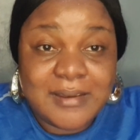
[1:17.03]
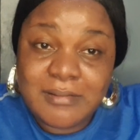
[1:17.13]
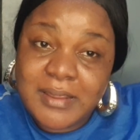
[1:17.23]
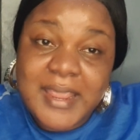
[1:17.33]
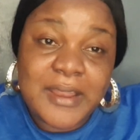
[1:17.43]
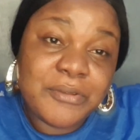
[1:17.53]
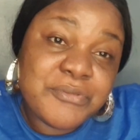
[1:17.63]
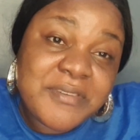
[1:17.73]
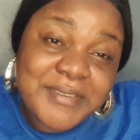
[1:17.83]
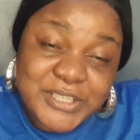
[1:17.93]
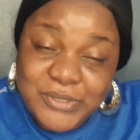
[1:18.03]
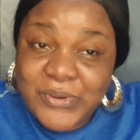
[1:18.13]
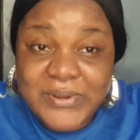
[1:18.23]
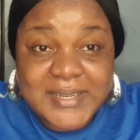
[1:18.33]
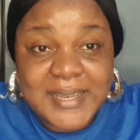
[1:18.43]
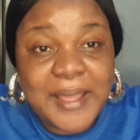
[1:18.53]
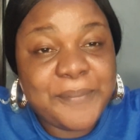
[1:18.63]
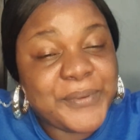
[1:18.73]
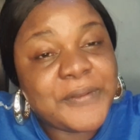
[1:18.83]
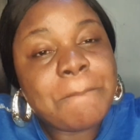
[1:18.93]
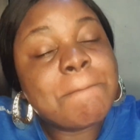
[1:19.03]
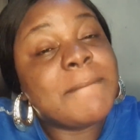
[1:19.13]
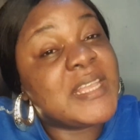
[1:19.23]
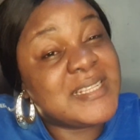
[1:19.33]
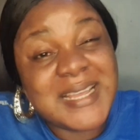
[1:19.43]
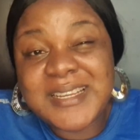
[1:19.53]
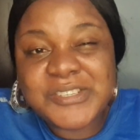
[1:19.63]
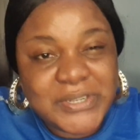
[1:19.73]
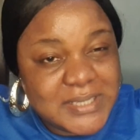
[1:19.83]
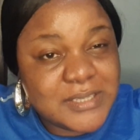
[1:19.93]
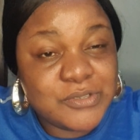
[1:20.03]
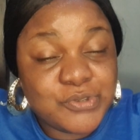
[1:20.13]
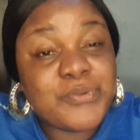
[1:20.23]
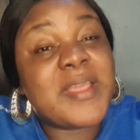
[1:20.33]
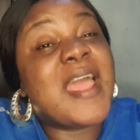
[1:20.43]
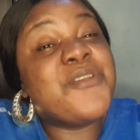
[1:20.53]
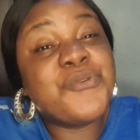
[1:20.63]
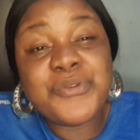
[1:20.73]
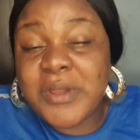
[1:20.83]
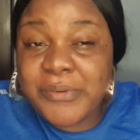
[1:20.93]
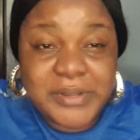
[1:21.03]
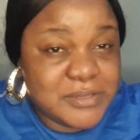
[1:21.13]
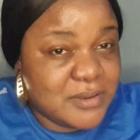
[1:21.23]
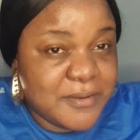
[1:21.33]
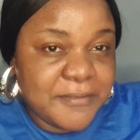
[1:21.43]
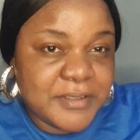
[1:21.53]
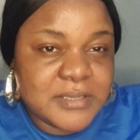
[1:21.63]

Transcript: Okay, I don't know if I should call it that, but it's an interesting story. I know you are going to love it.